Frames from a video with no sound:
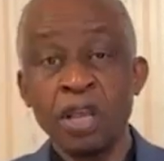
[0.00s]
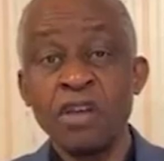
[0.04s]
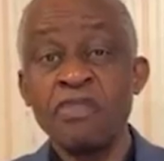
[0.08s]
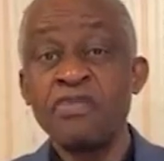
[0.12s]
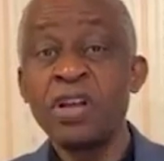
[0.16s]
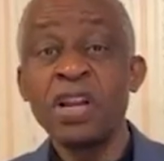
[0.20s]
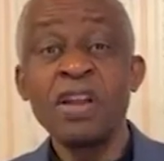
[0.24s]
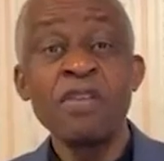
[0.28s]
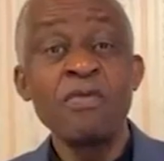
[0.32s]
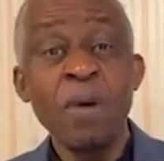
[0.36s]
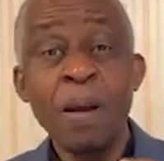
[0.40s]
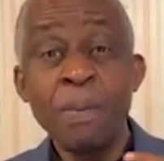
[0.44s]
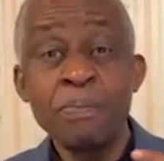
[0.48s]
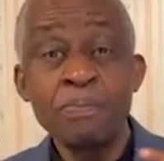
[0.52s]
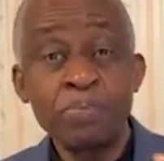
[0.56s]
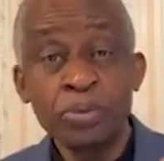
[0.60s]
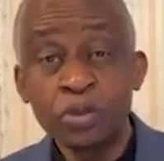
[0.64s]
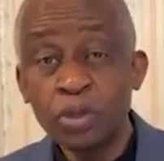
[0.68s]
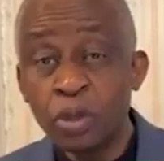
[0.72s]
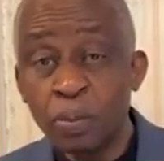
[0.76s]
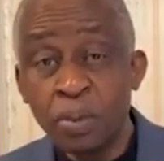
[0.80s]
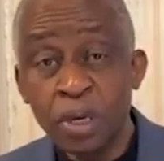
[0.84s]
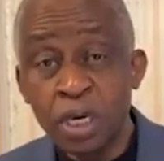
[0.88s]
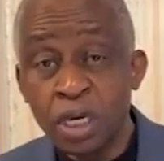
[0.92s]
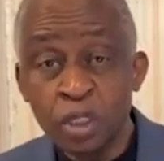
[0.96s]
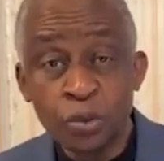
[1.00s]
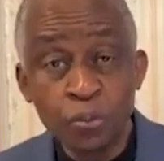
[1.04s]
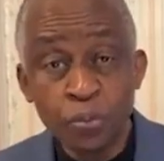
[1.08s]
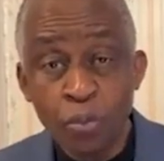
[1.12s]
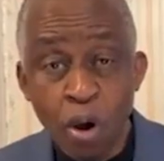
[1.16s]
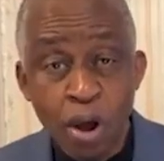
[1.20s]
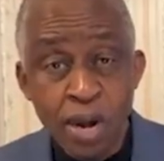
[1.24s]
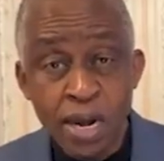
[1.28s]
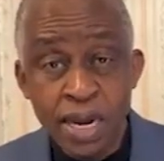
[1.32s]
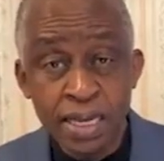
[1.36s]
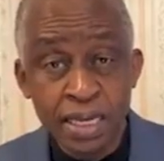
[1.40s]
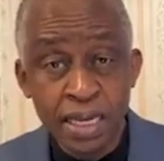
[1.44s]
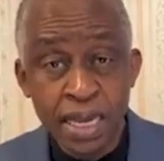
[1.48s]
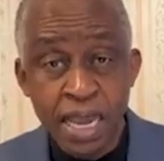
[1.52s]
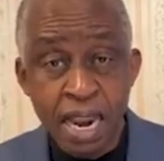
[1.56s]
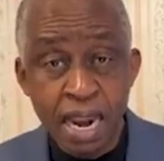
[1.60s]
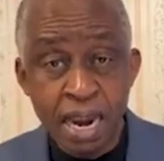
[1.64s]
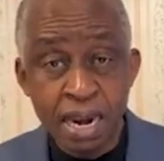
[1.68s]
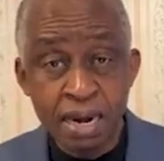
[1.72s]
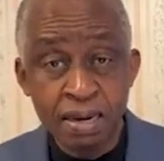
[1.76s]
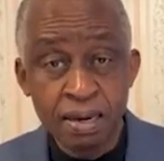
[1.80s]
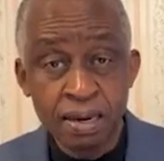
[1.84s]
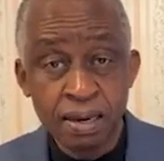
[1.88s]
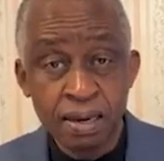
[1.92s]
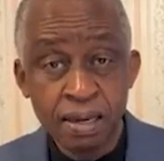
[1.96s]
So even when somebody is born
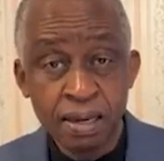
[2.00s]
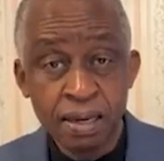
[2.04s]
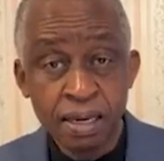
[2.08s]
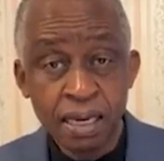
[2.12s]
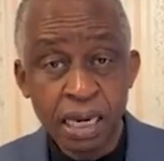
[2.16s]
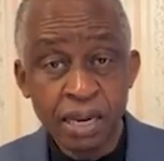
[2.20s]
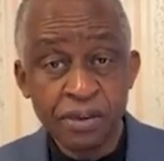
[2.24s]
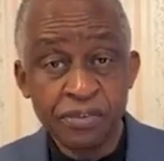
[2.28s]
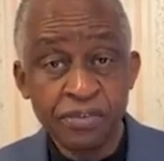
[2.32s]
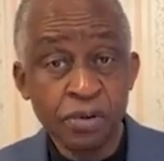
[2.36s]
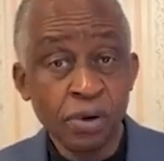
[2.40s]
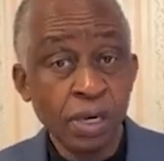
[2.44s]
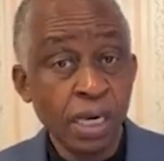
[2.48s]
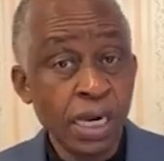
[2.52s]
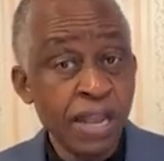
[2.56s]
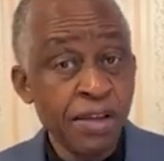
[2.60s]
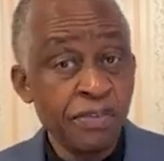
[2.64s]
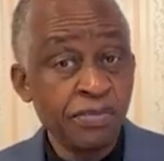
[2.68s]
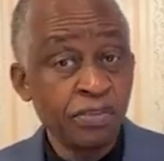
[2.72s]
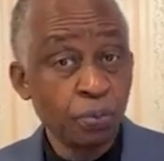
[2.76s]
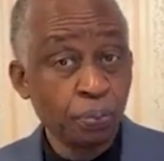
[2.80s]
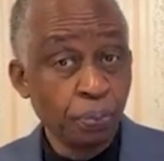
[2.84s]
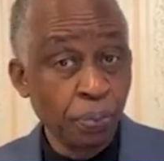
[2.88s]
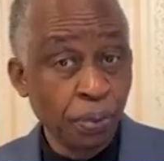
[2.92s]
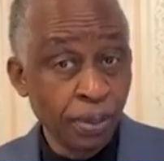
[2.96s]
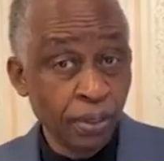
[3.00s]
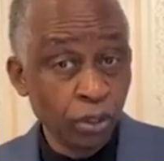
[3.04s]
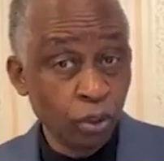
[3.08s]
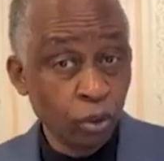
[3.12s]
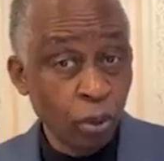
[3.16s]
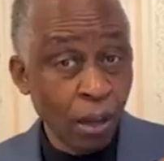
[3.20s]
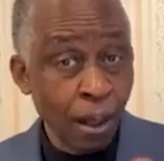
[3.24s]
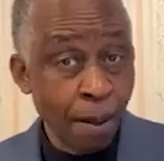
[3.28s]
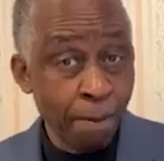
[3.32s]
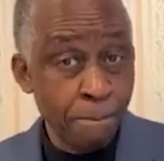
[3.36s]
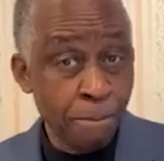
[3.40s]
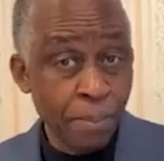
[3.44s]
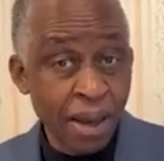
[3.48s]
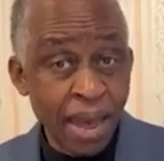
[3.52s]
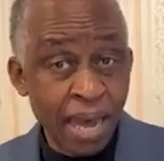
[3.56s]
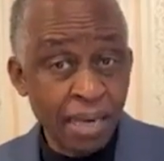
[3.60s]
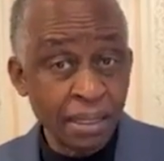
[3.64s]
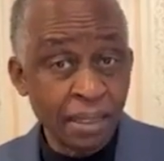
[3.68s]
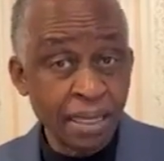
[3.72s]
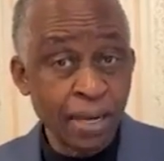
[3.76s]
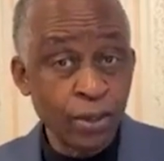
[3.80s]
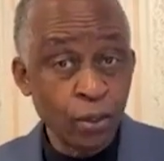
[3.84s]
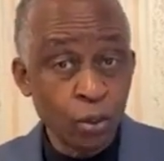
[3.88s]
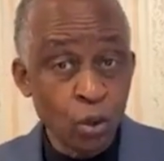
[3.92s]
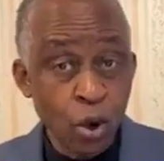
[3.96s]
again, if you leave spiritual
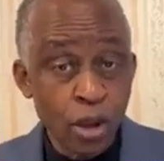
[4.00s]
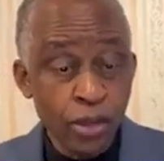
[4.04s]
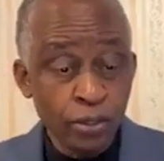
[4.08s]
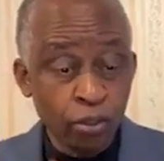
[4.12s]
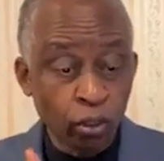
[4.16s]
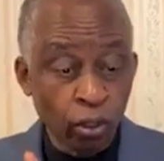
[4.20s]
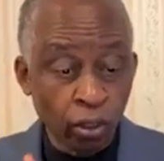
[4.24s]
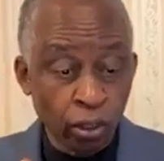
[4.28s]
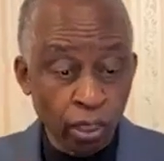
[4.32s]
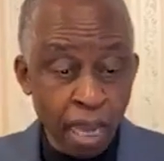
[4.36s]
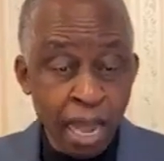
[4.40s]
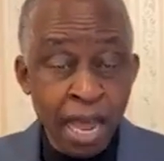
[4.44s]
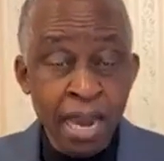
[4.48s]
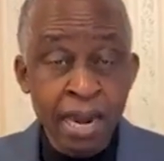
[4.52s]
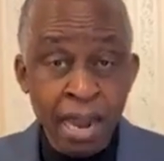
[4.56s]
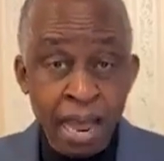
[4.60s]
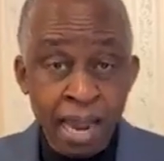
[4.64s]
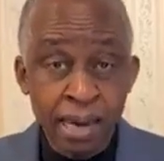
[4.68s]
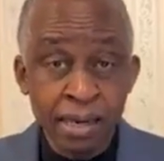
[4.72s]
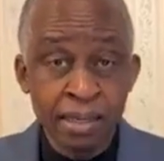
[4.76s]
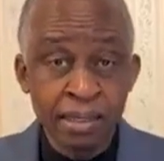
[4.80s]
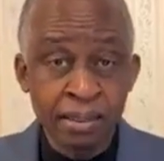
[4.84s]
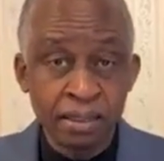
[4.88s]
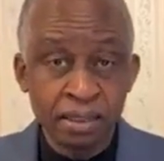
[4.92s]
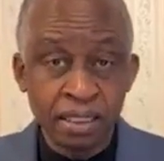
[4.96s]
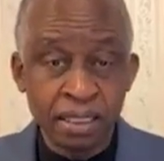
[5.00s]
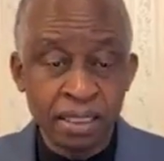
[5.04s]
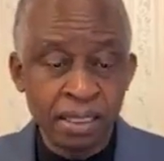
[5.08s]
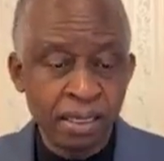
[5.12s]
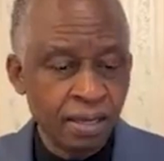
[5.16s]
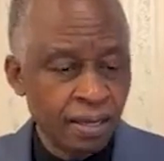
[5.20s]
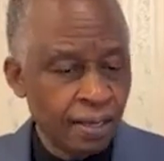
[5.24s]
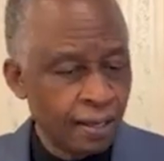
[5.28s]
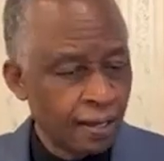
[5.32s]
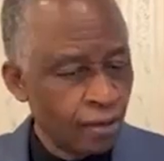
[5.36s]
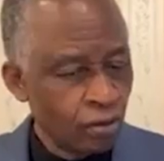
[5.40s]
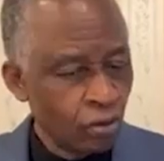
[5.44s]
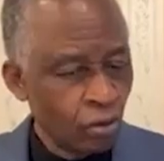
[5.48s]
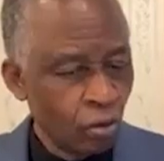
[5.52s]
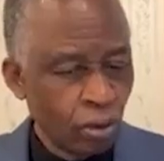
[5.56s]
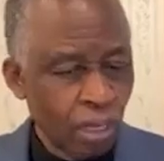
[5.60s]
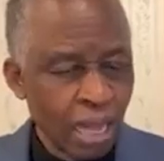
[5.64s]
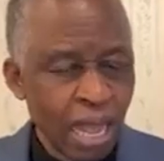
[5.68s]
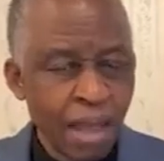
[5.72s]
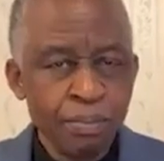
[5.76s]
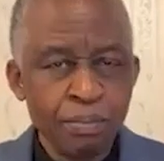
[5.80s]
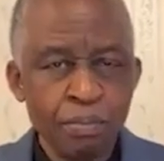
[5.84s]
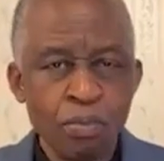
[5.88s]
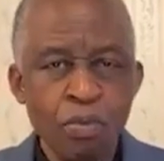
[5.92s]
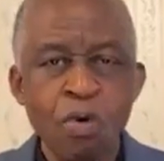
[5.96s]
part and go into carnality, you
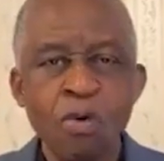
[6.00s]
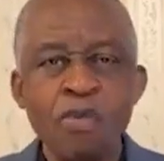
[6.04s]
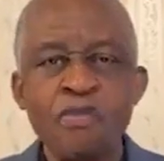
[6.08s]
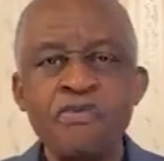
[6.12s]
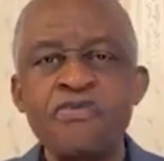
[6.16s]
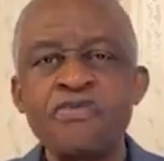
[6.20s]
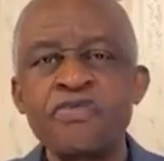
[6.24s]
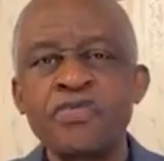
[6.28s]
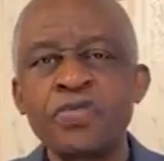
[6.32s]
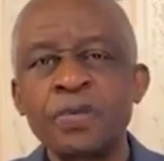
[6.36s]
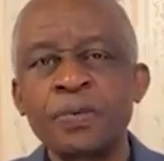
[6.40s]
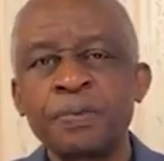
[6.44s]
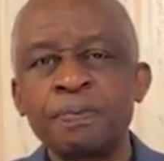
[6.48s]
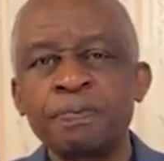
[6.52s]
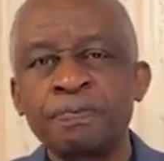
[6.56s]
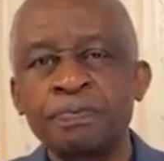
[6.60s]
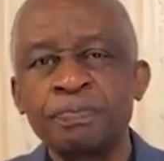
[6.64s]
can't move.